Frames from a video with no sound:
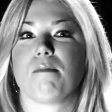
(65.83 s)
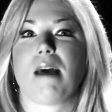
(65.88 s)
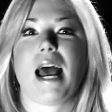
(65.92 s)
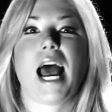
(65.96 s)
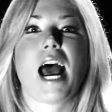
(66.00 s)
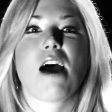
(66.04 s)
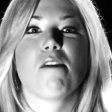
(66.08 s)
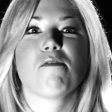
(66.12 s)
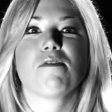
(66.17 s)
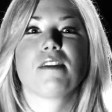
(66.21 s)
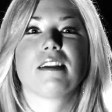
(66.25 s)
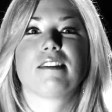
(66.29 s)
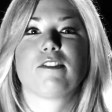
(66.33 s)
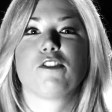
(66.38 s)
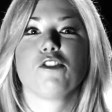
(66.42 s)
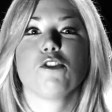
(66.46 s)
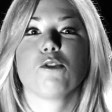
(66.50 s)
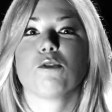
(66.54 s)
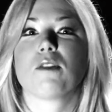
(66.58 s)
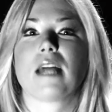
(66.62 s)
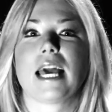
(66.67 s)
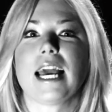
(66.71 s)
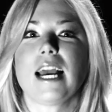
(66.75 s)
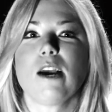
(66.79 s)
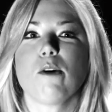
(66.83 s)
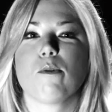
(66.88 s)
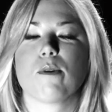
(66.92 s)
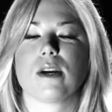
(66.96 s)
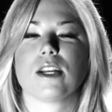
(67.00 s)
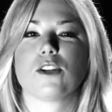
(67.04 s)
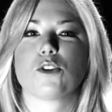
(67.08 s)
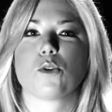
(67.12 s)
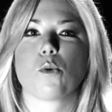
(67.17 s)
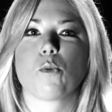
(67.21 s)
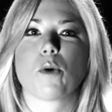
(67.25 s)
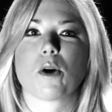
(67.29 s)
have this new
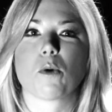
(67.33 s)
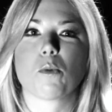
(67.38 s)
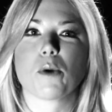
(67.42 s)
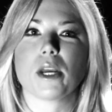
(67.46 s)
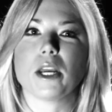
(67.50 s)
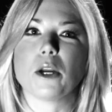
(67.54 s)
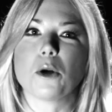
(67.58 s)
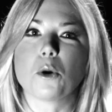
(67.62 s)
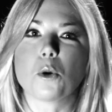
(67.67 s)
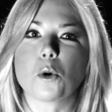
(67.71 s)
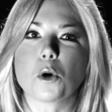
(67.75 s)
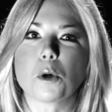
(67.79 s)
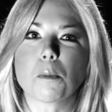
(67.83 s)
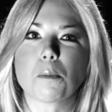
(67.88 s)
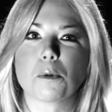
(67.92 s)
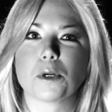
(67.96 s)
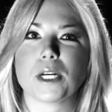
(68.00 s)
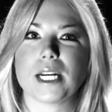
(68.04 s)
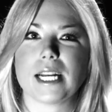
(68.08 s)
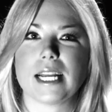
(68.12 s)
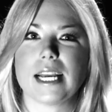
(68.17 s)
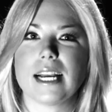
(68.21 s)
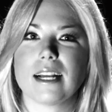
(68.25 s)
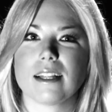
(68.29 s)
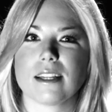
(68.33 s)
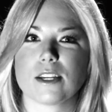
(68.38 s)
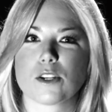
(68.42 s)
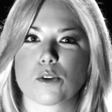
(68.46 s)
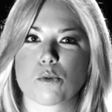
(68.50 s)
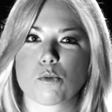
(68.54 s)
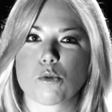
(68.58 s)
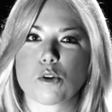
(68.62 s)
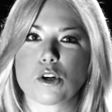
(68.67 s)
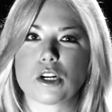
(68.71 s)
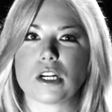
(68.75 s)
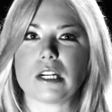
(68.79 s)
language where we incorporate
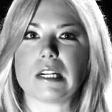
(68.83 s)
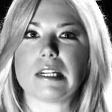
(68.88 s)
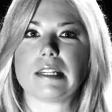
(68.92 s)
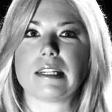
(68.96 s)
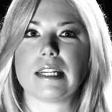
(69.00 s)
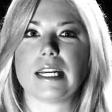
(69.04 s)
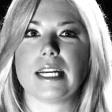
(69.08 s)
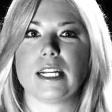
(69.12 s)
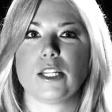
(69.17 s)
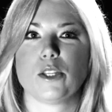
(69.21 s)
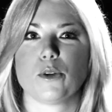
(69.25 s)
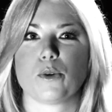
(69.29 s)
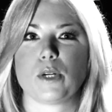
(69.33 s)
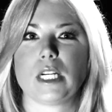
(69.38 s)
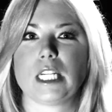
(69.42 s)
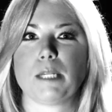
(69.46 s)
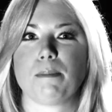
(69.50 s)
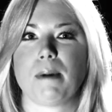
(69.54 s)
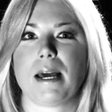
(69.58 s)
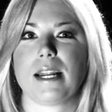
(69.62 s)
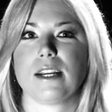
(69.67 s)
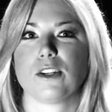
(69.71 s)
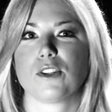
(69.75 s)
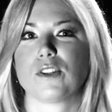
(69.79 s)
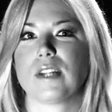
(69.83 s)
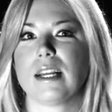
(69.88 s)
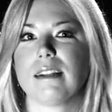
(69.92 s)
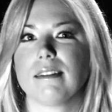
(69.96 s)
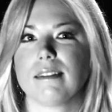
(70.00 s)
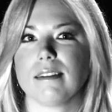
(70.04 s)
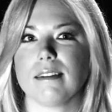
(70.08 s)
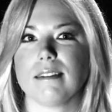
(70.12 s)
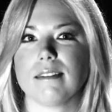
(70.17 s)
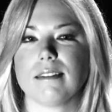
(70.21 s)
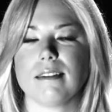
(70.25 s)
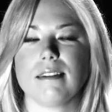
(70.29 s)
English words into our Spanish
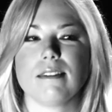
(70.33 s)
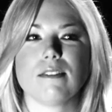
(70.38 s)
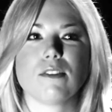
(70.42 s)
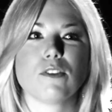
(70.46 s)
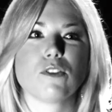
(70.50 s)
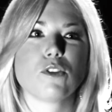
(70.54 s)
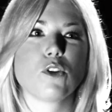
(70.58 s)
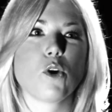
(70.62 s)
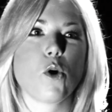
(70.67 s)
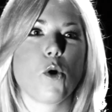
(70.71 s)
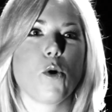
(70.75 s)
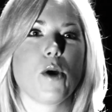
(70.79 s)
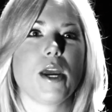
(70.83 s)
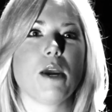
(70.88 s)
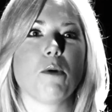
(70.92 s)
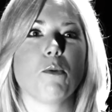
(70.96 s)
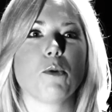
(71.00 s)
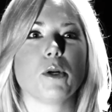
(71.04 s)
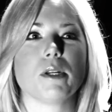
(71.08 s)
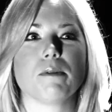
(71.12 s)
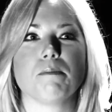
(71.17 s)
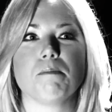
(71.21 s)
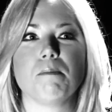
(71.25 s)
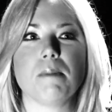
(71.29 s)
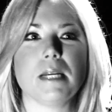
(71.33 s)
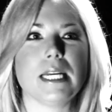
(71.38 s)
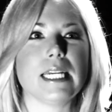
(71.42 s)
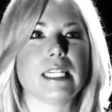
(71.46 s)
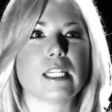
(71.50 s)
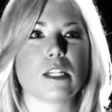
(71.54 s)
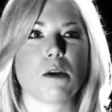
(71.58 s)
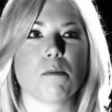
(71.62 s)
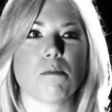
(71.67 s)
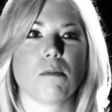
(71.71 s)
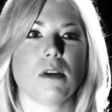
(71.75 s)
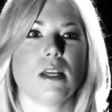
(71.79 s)
sentences. So it would be
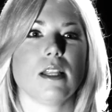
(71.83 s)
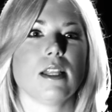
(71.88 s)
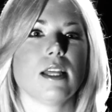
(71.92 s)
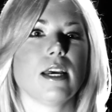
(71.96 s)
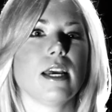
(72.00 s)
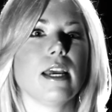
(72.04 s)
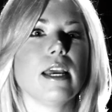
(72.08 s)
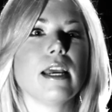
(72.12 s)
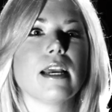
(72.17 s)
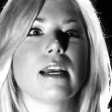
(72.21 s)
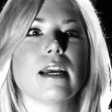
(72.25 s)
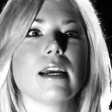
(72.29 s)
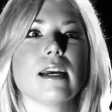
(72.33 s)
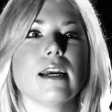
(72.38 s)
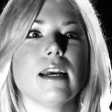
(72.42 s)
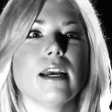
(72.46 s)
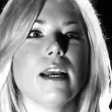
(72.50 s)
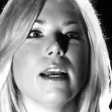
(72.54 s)
something like,